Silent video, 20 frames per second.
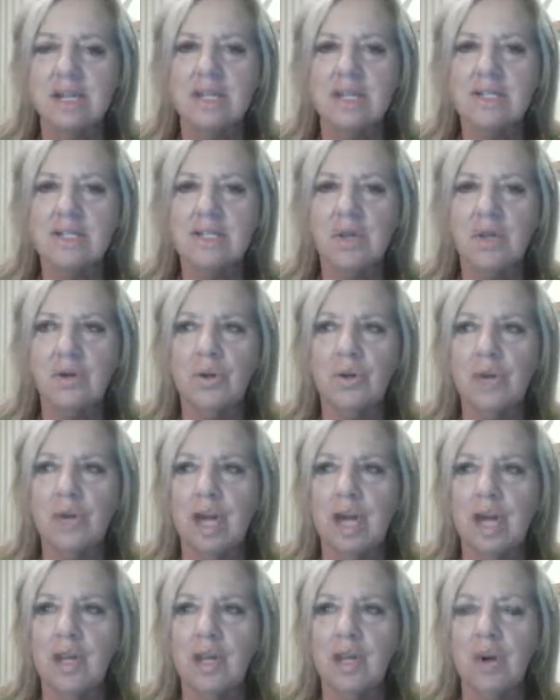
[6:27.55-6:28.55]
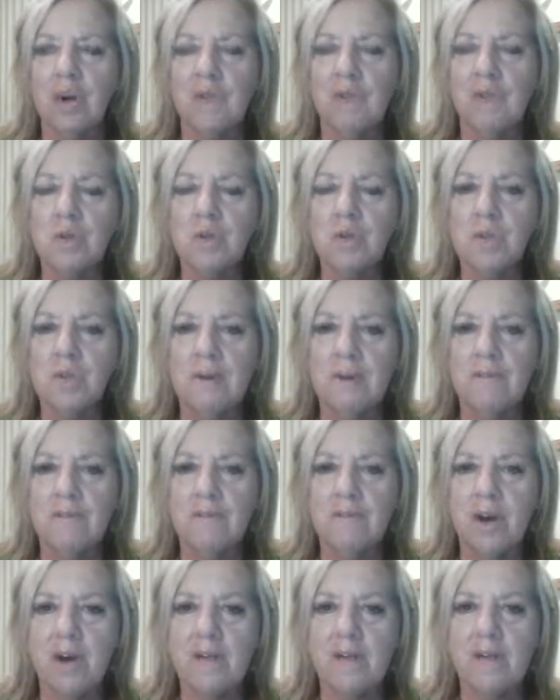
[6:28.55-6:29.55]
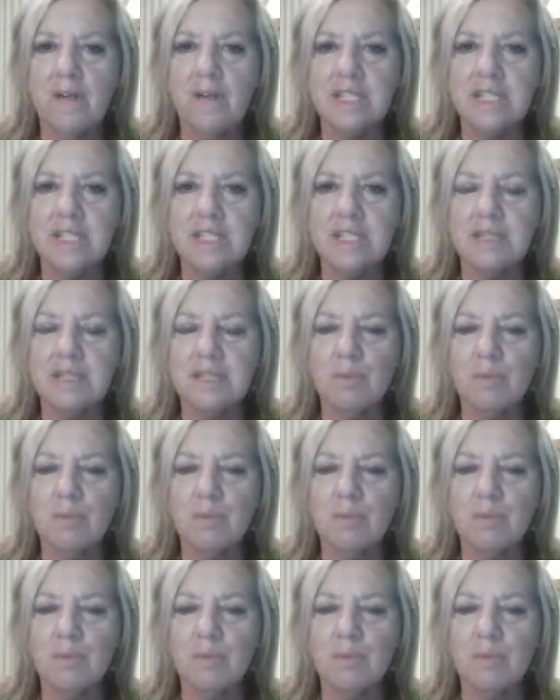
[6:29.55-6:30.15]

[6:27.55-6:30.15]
So, I've talked about fives and sixes